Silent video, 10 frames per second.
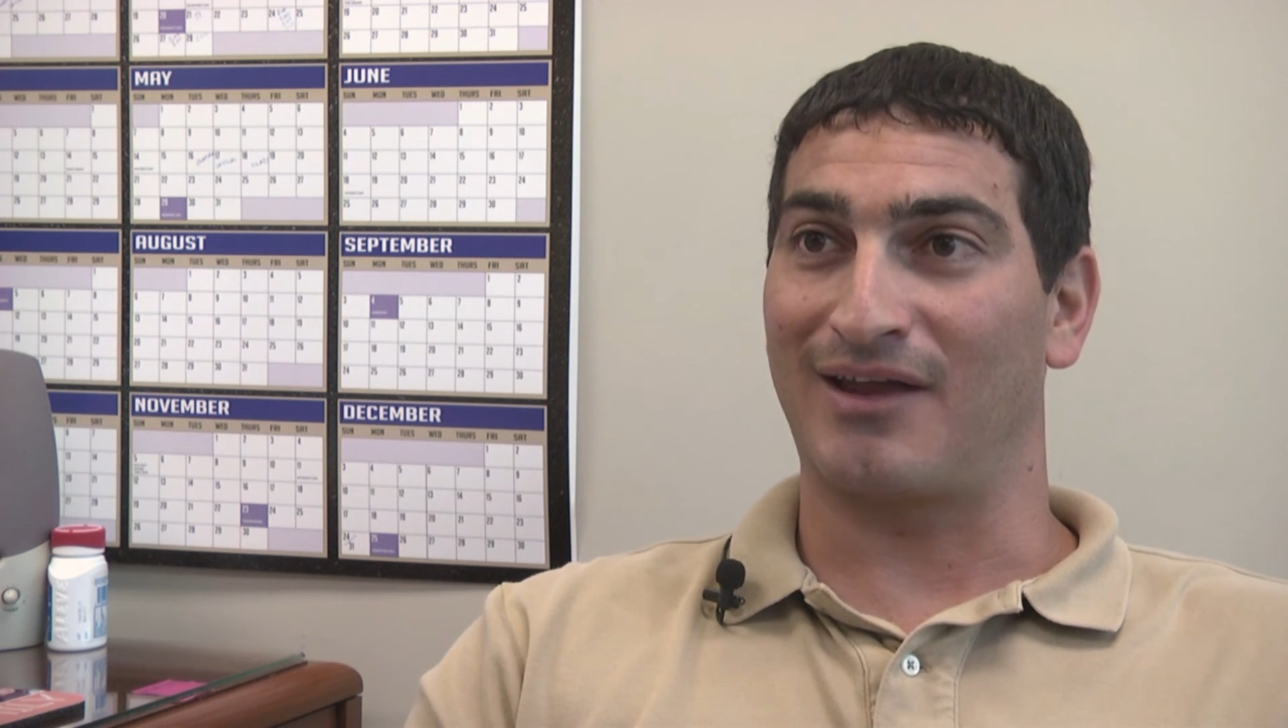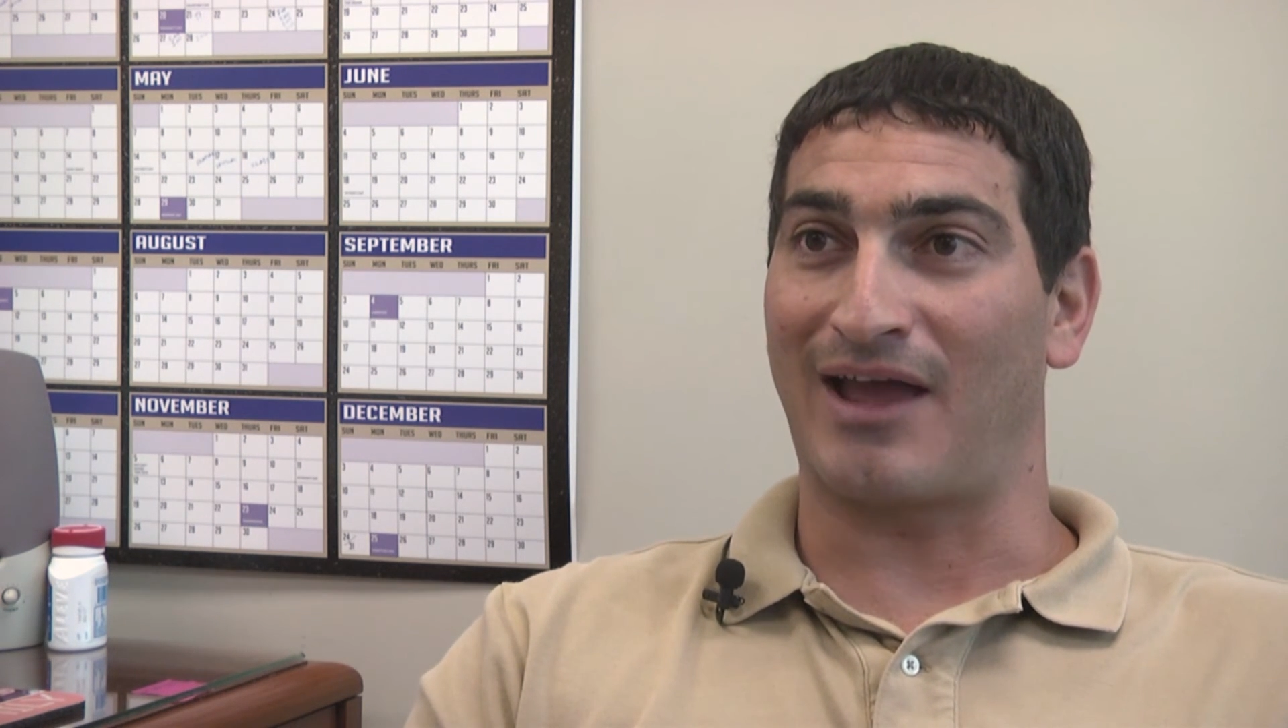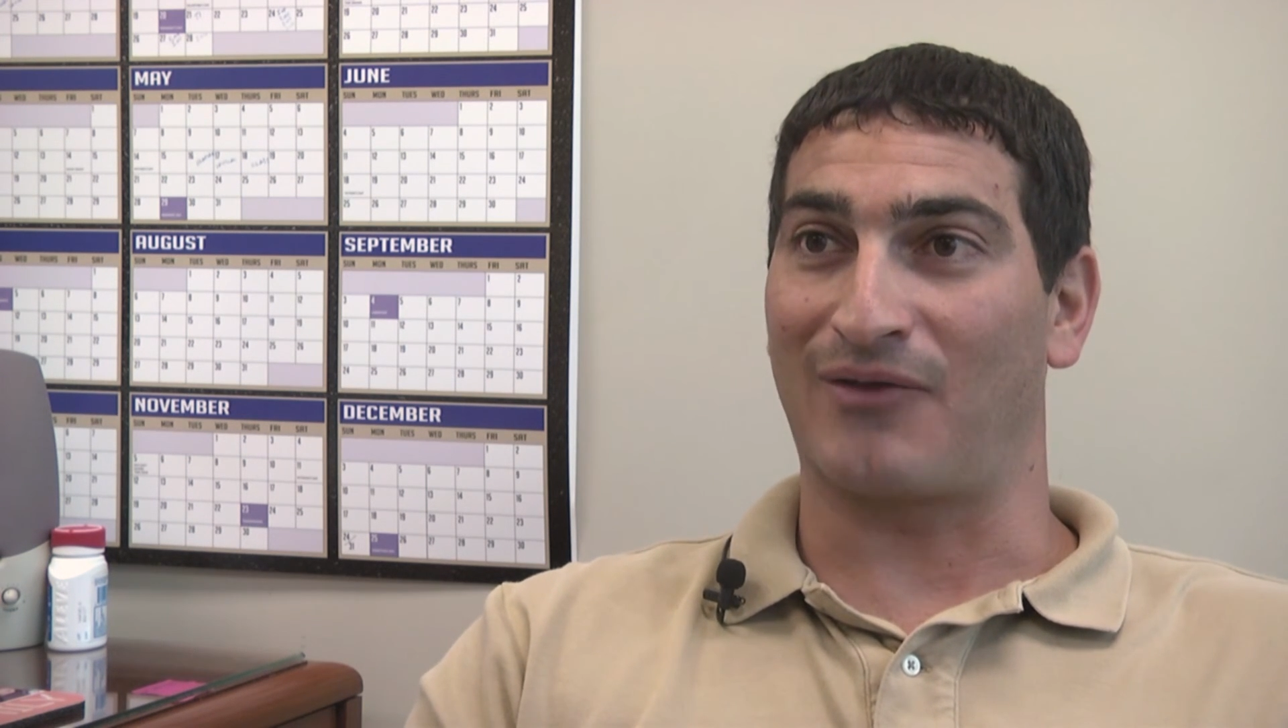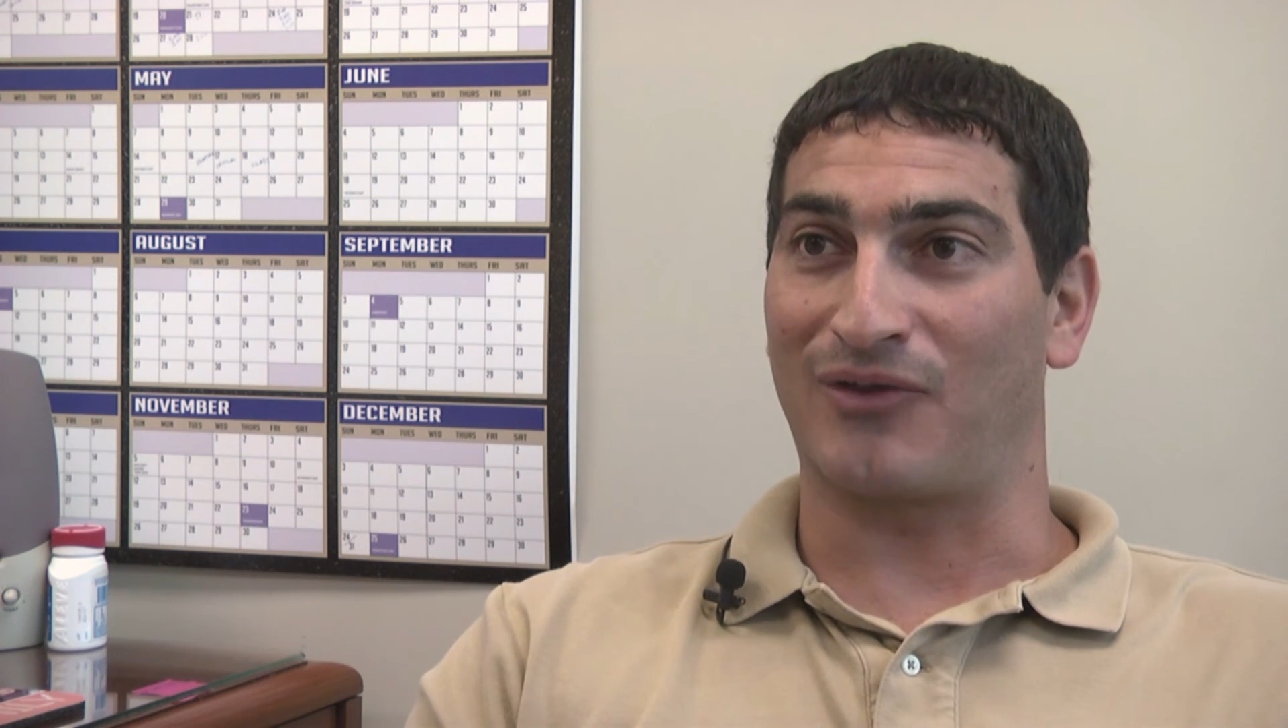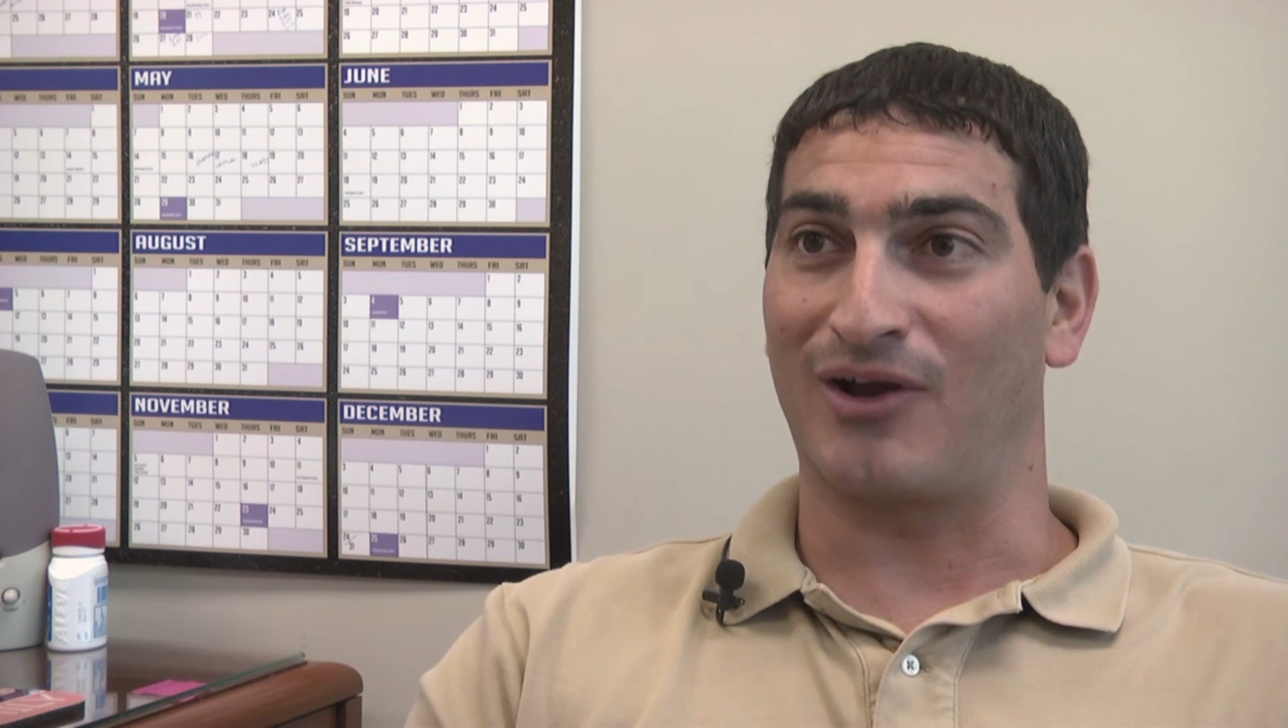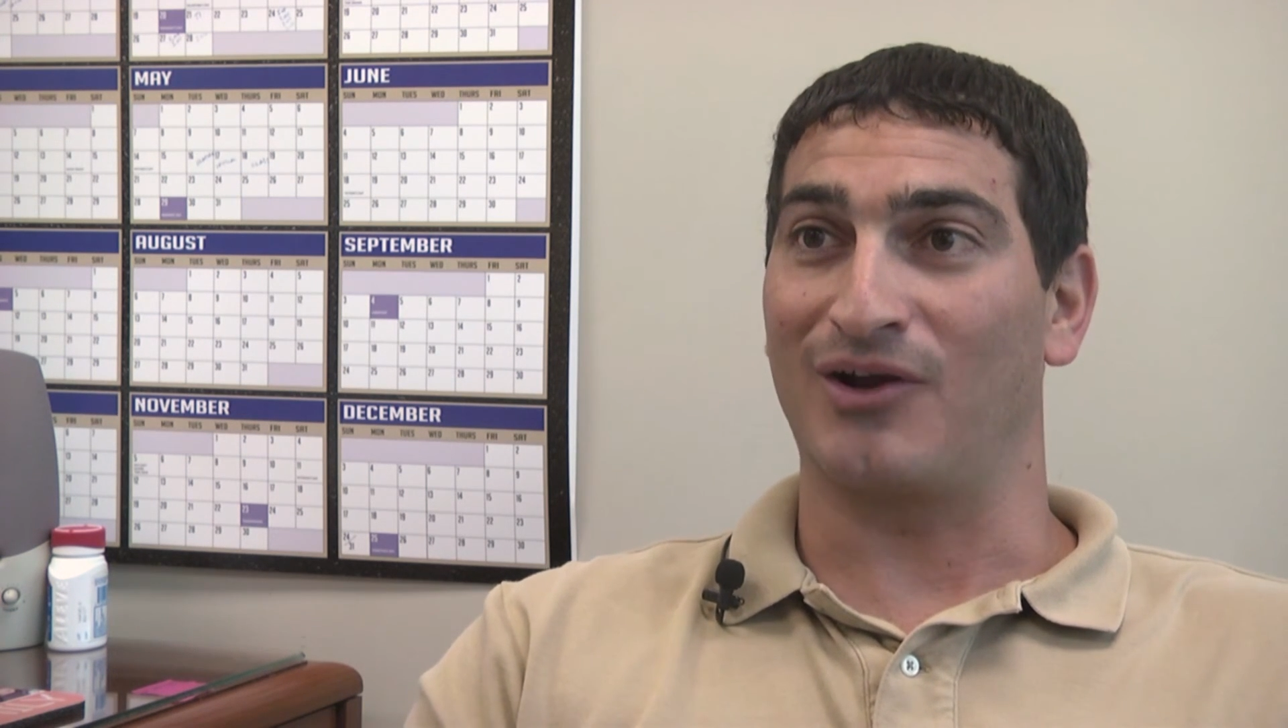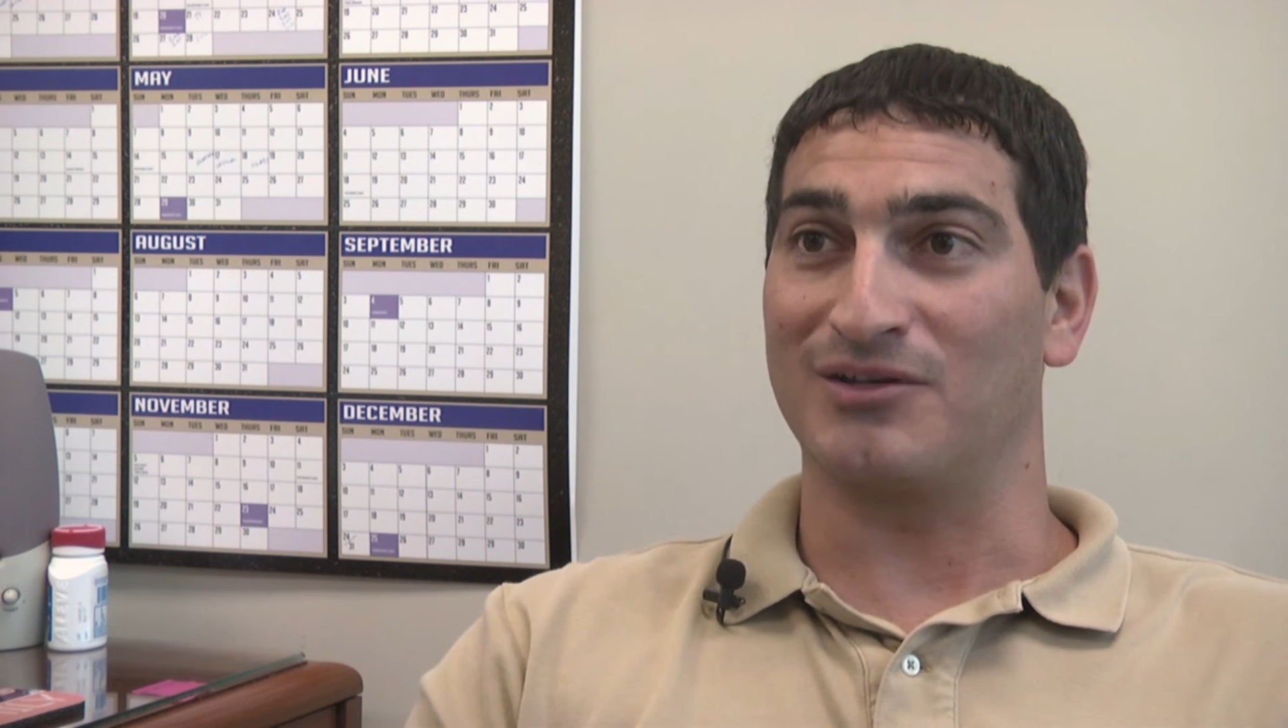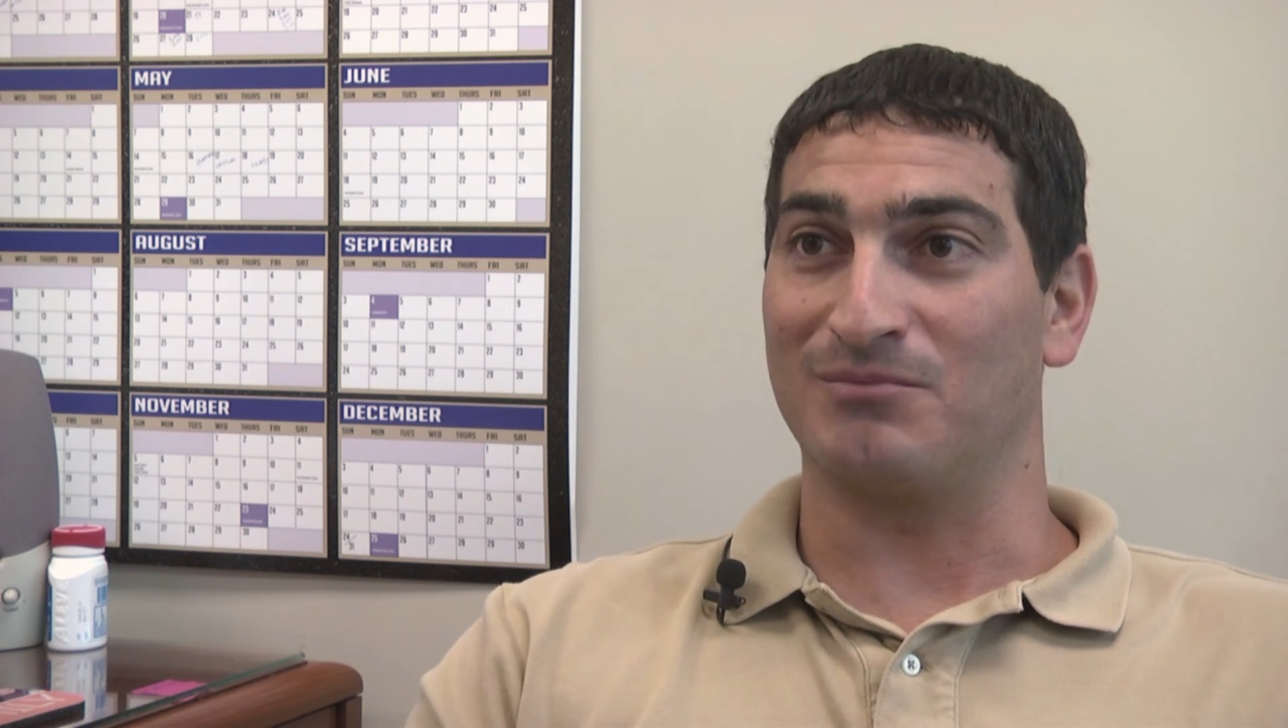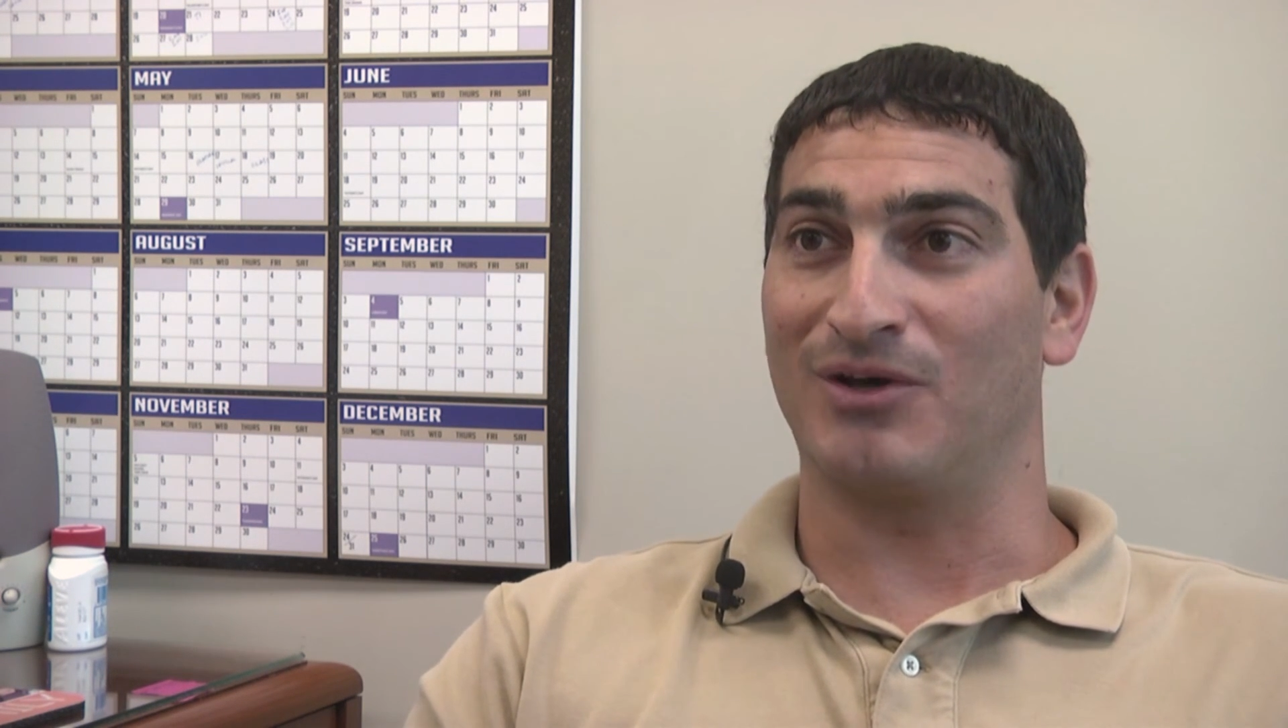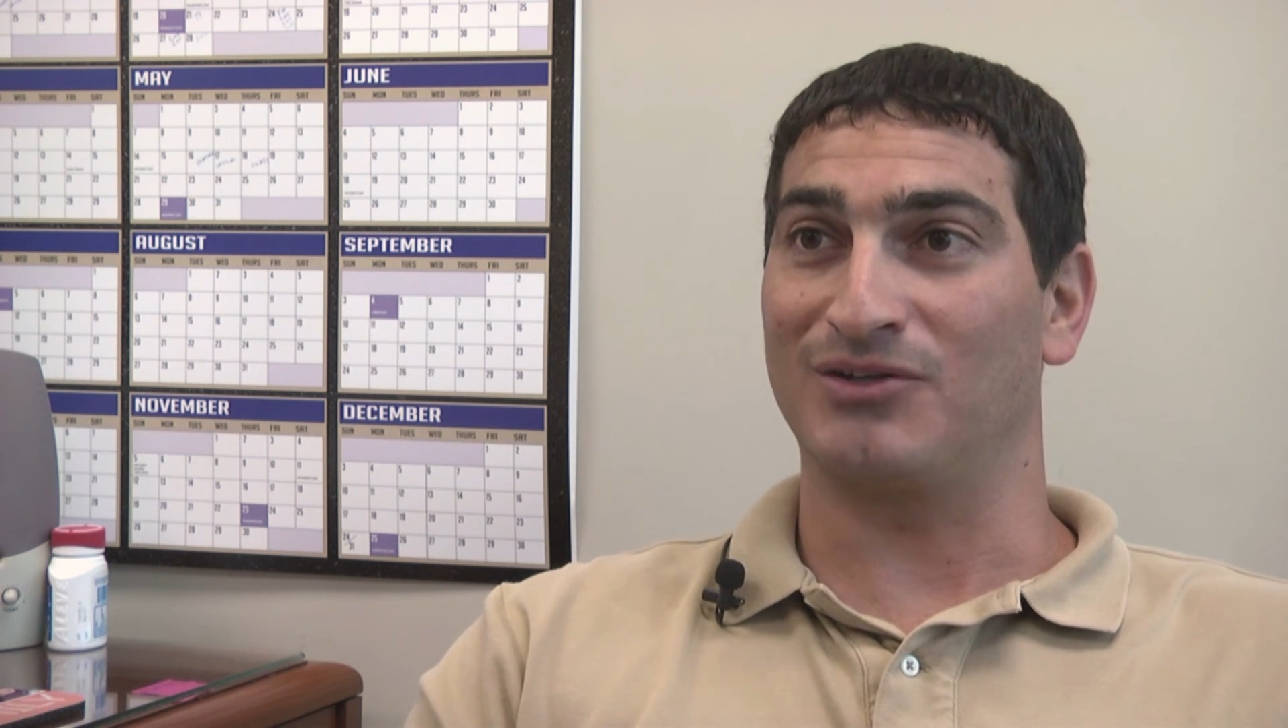out there
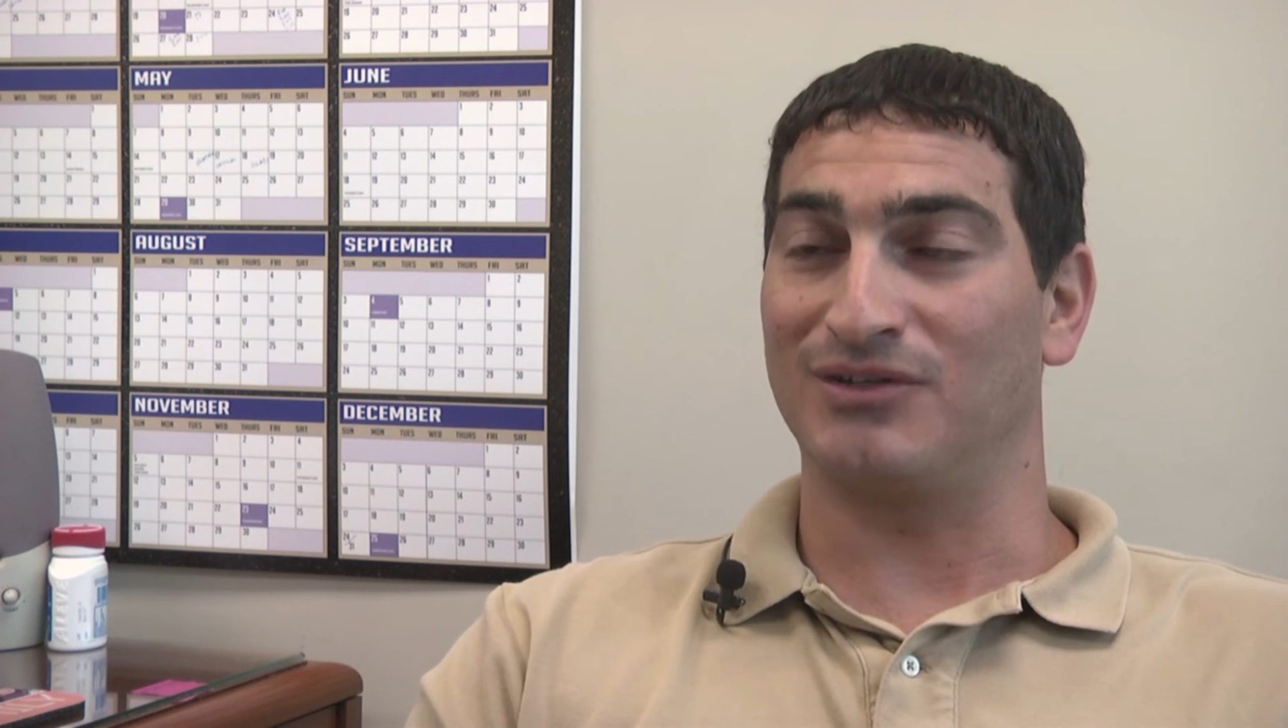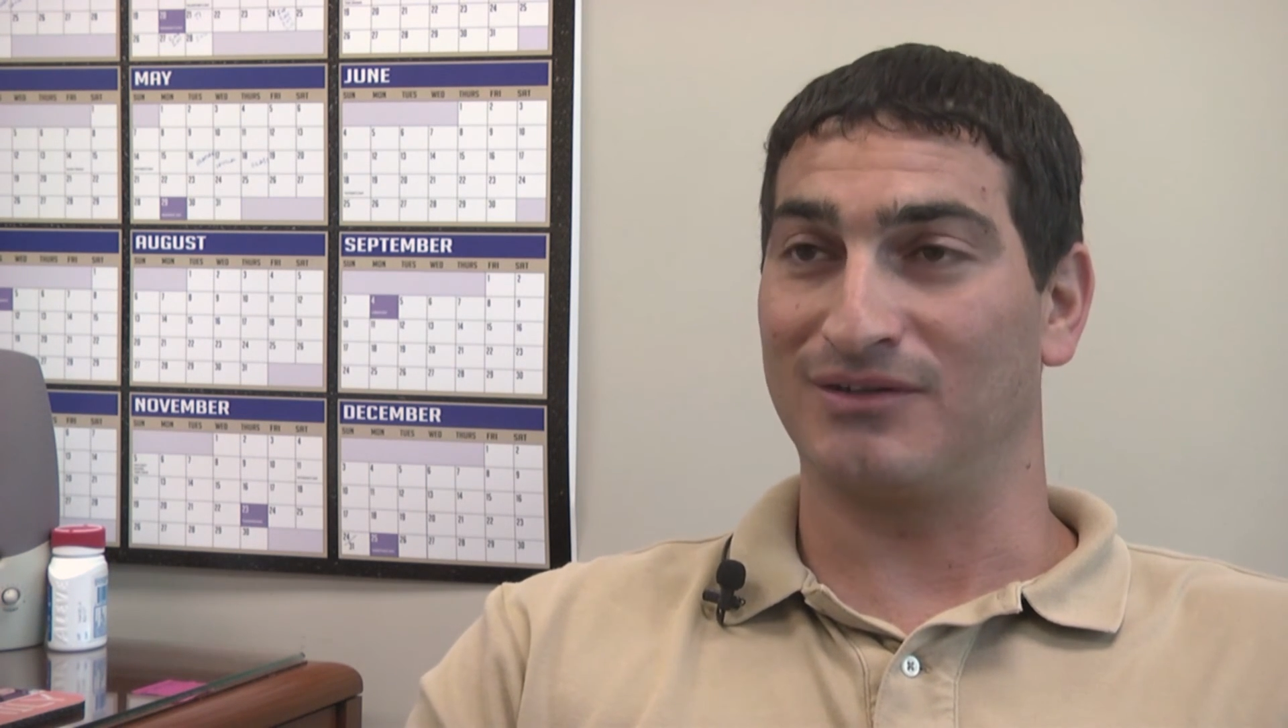as much